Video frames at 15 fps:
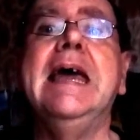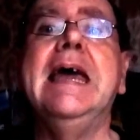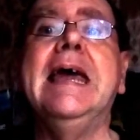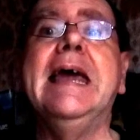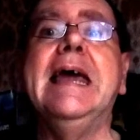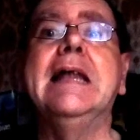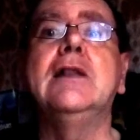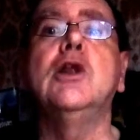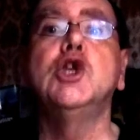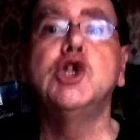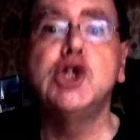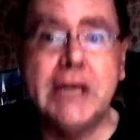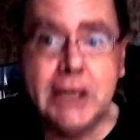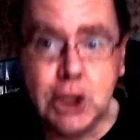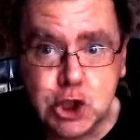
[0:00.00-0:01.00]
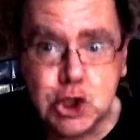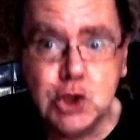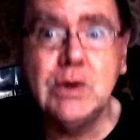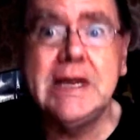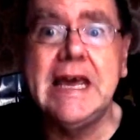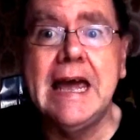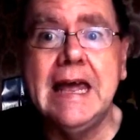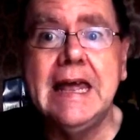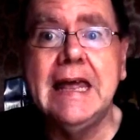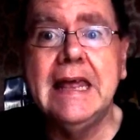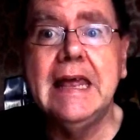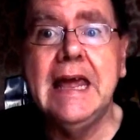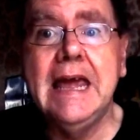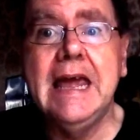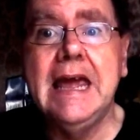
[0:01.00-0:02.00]
Lon Chaney Jr.,
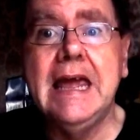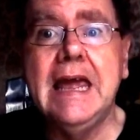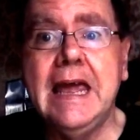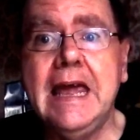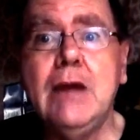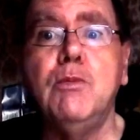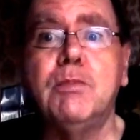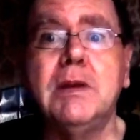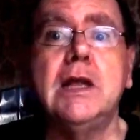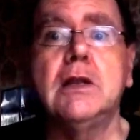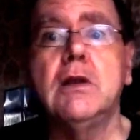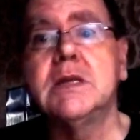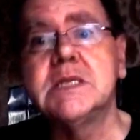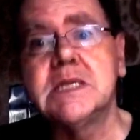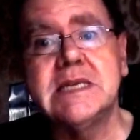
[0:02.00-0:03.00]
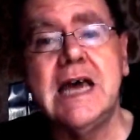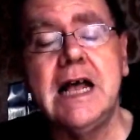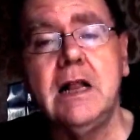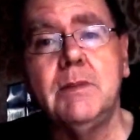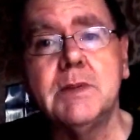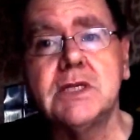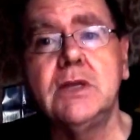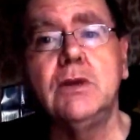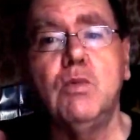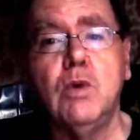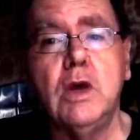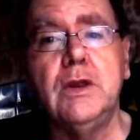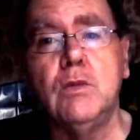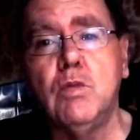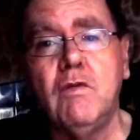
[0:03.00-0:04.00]
who played Lawrence Talvas in the
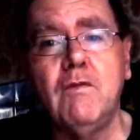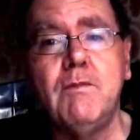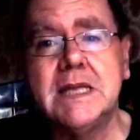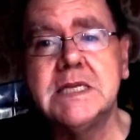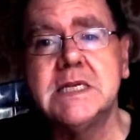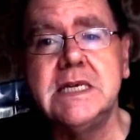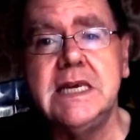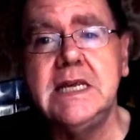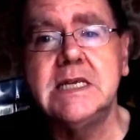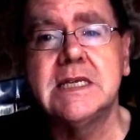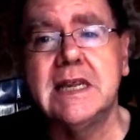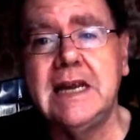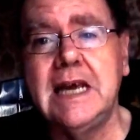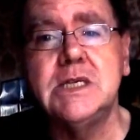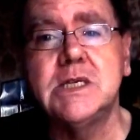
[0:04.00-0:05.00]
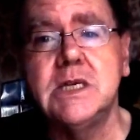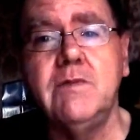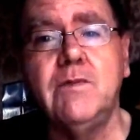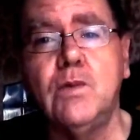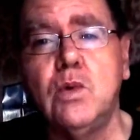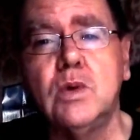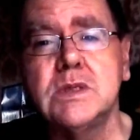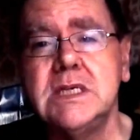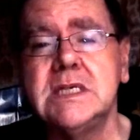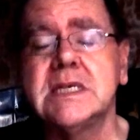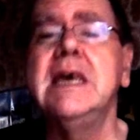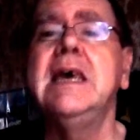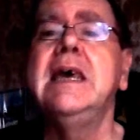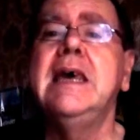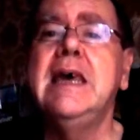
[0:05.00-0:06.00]
Wolfman series of the 1940s.
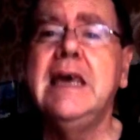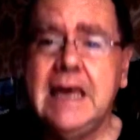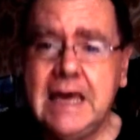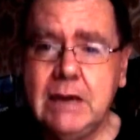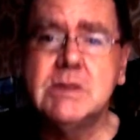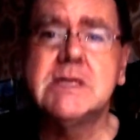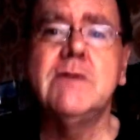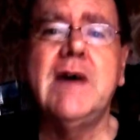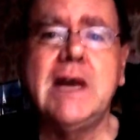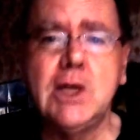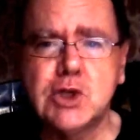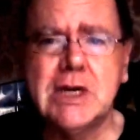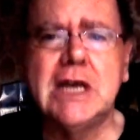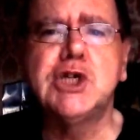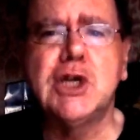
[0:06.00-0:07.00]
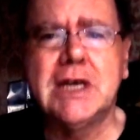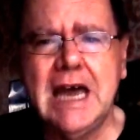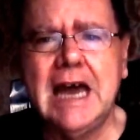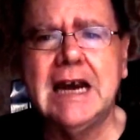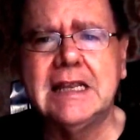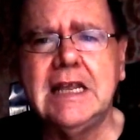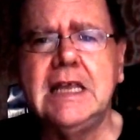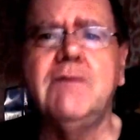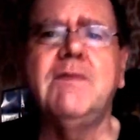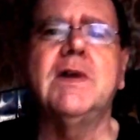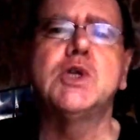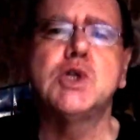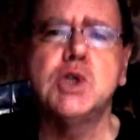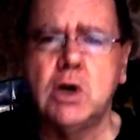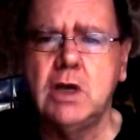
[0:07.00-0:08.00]
He was a very tragic character. You felt
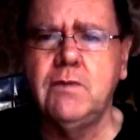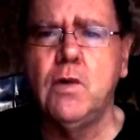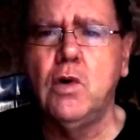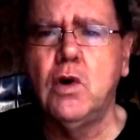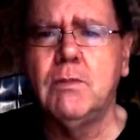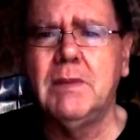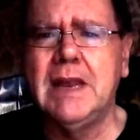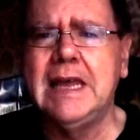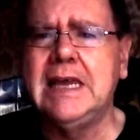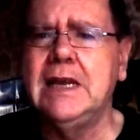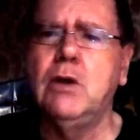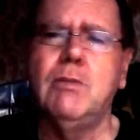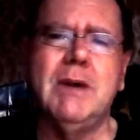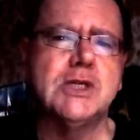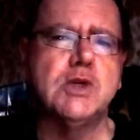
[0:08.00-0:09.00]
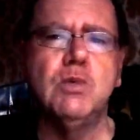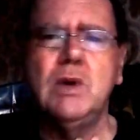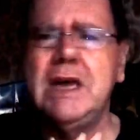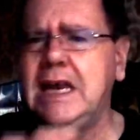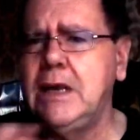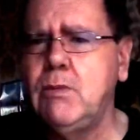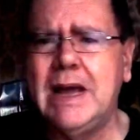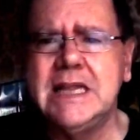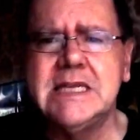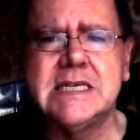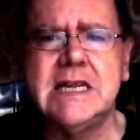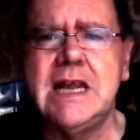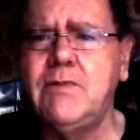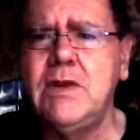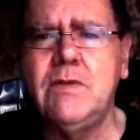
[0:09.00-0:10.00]
sorry for him, like, you know, no matter where he went in every
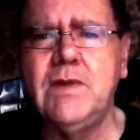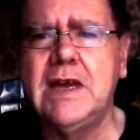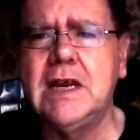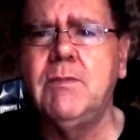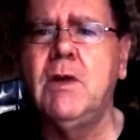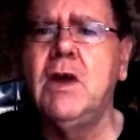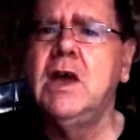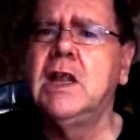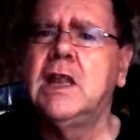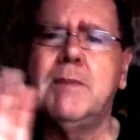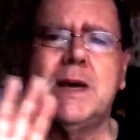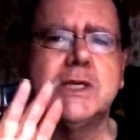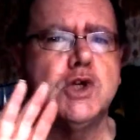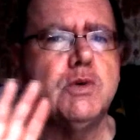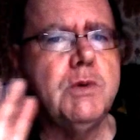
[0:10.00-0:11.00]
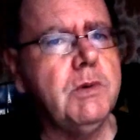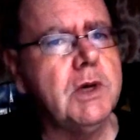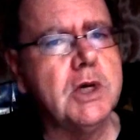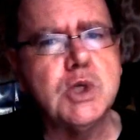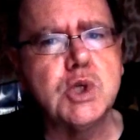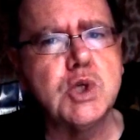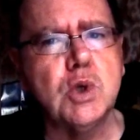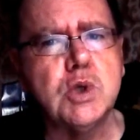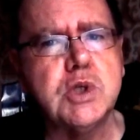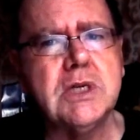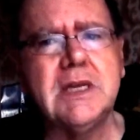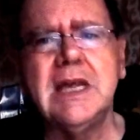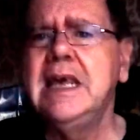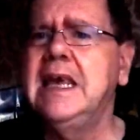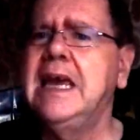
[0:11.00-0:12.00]
film, no matter who he consulted,
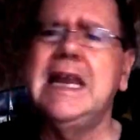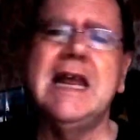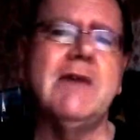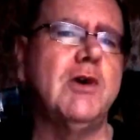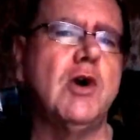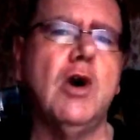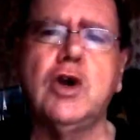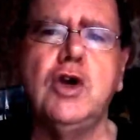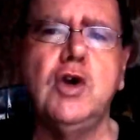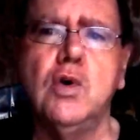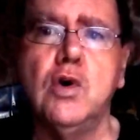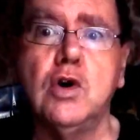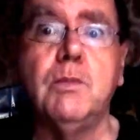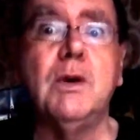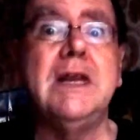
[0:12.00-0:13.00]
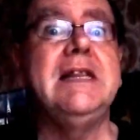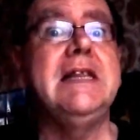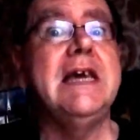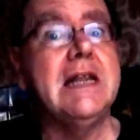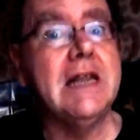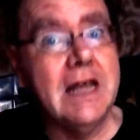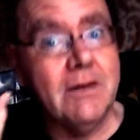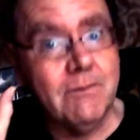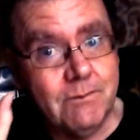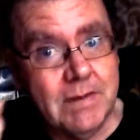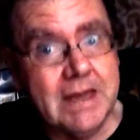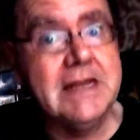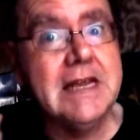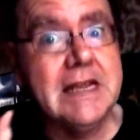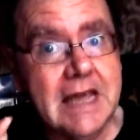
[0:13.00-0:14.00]
he never got cured. But he did
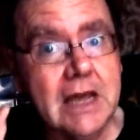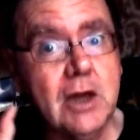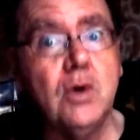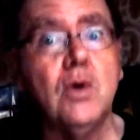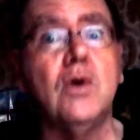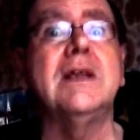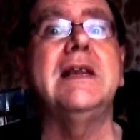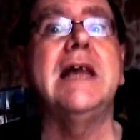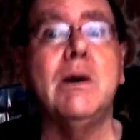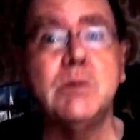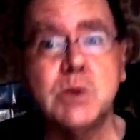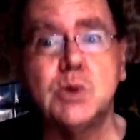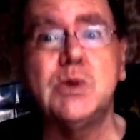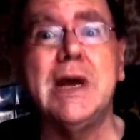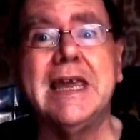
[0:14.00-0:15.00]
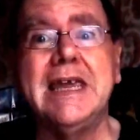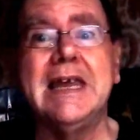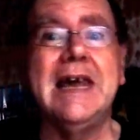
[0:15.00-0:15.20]
get cured in House of Dracula.